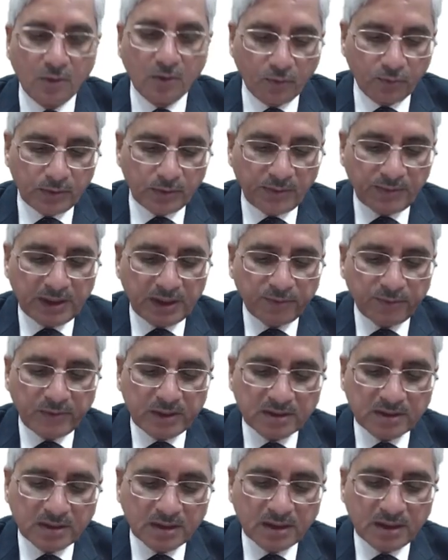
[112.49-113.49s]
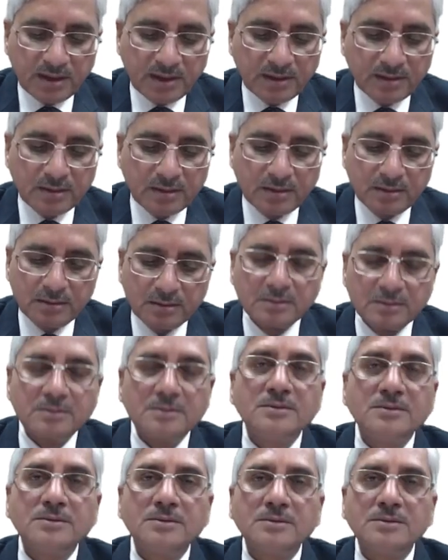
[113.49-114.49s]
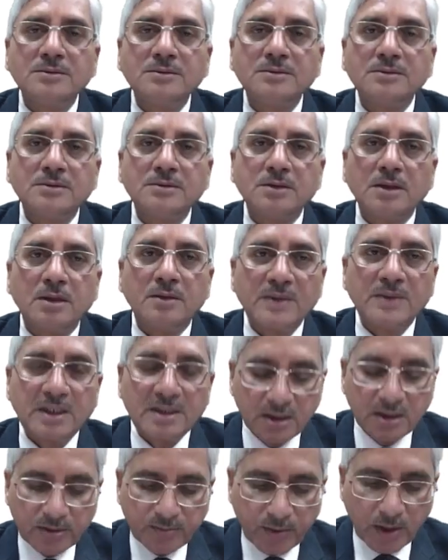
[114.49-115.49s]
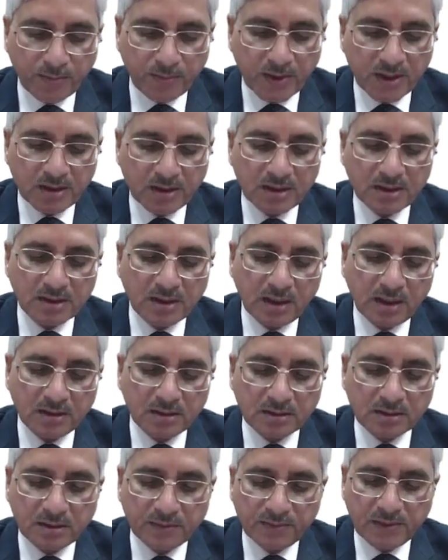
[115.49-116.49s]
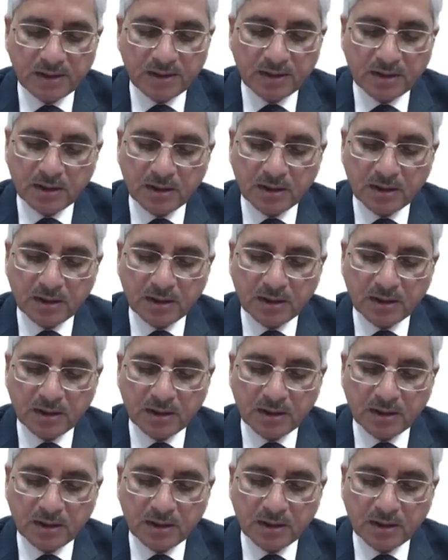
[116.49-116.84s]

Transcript: We will investigate the various properties like stability,